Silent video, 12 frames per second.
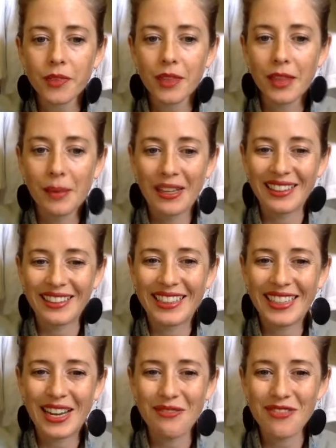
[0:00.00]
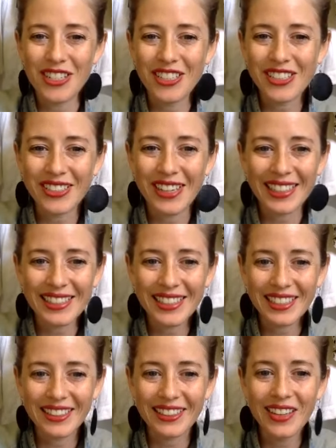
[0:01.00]
Let me look it up for you so I can
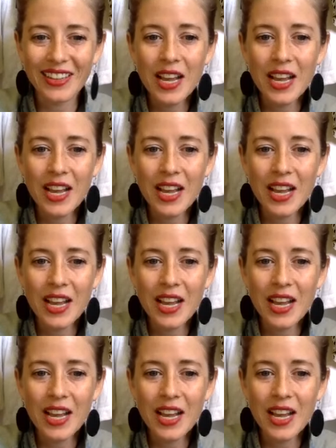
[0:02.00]
tell you.